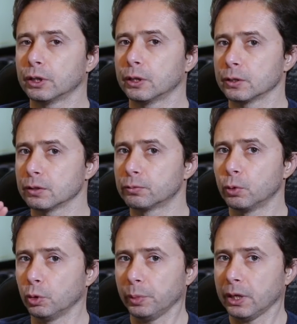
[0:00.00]
cards are
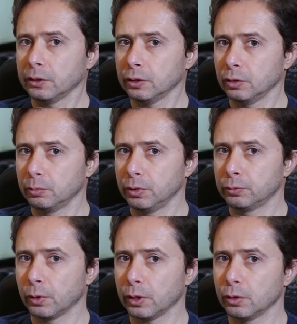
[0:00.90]
formatted
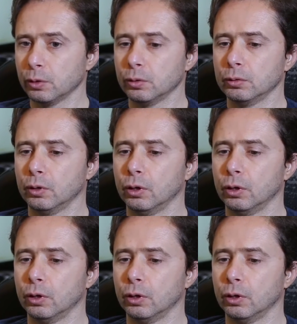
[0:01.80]
before I go.